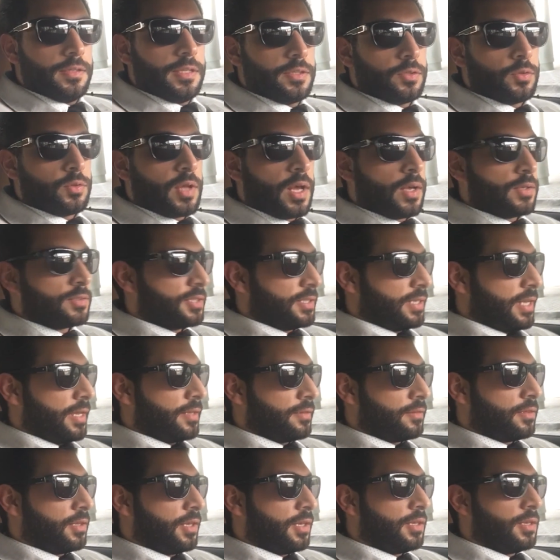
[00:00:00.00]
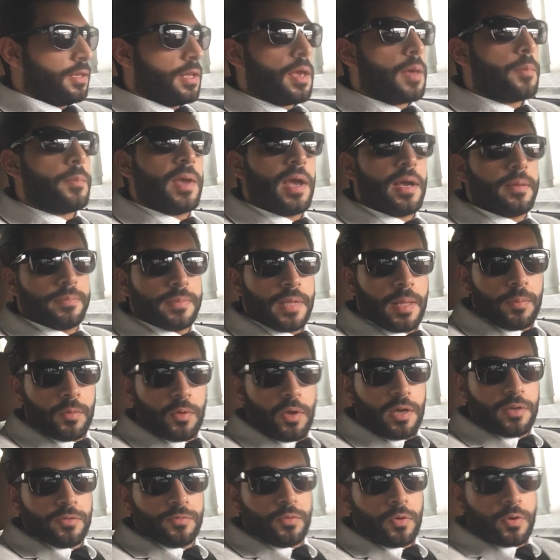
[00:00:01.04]
the 2018 uh, bmw
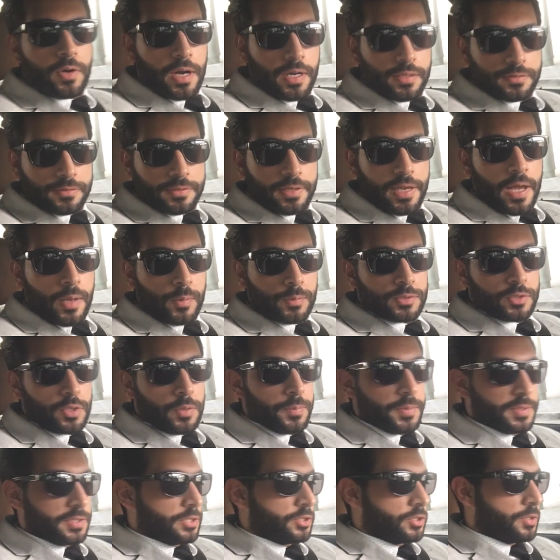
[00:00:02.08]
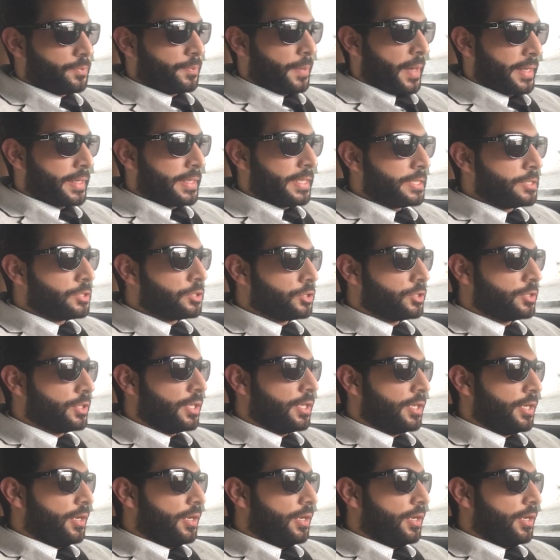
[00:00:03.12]
m4 lci competition package